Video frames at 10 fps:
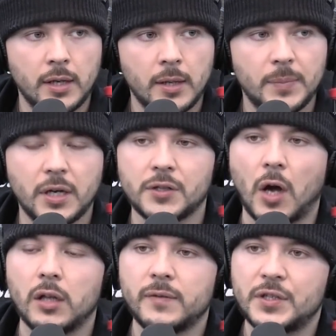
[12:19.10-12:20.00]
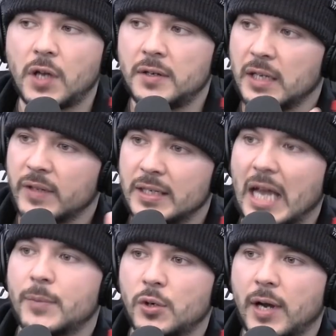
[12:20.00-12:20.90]
because all of a sudden, even
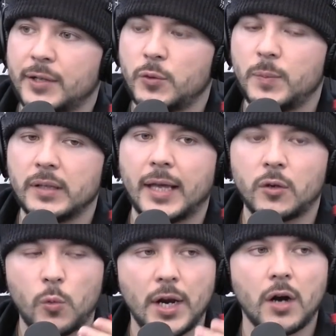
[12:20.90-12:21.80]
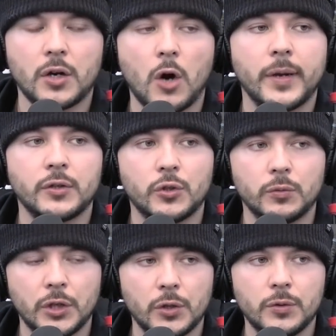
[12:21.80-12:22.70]
Democrats would be like, we are going to
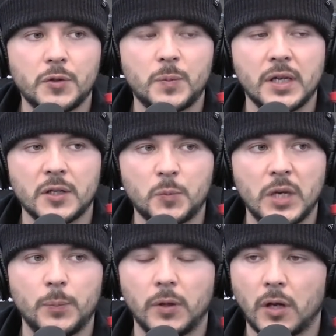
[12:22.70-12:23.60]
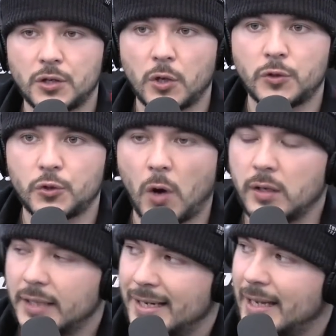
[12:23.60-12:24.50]
lose because people are so
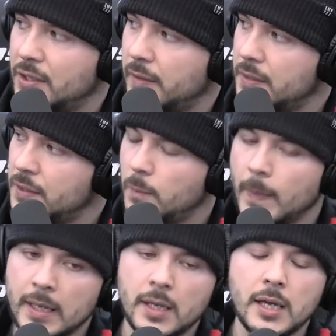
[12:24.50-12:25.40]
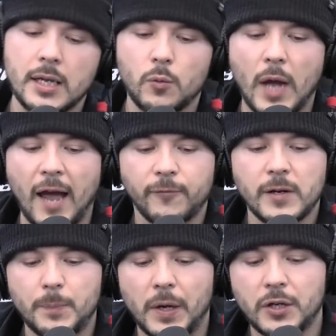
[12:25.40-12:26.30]
strongly against this.
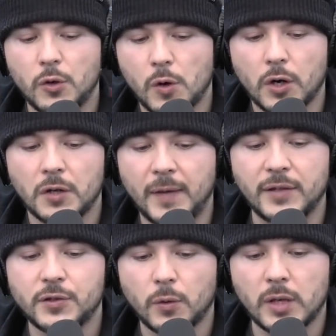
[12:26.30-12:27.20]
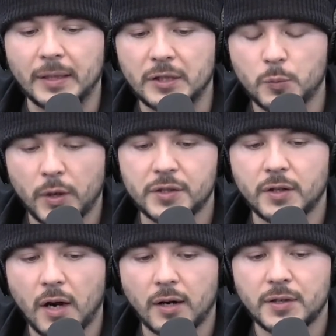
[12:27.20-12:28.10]
Everybody who heard that story about these prison
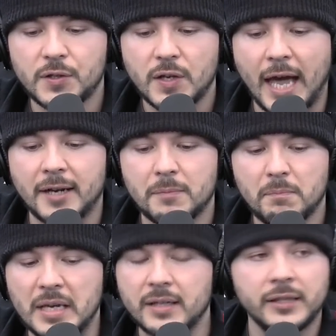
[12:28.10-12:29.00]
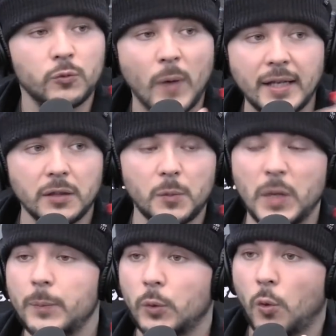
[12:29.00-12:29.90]
guards and immediately regular
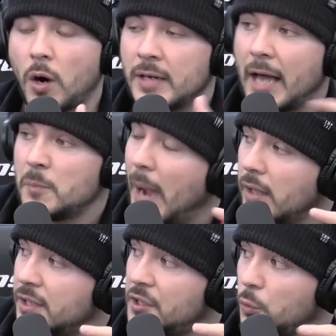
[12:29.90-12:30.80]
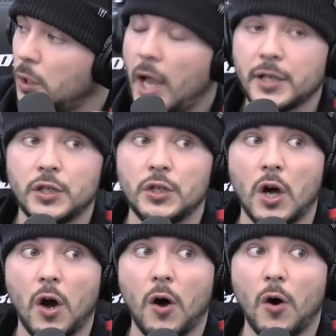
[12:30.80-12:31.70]
people who are not in politics were like,
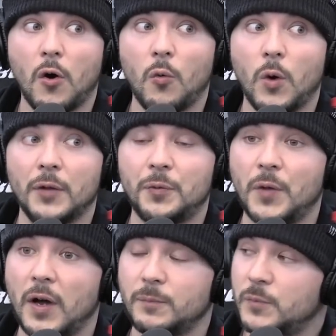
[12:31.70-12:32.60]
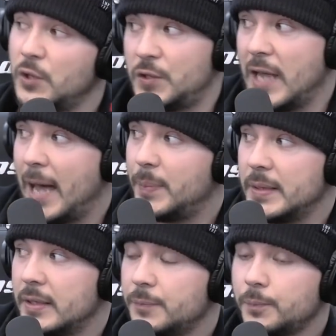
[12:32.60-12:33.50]
yo, what the just happened?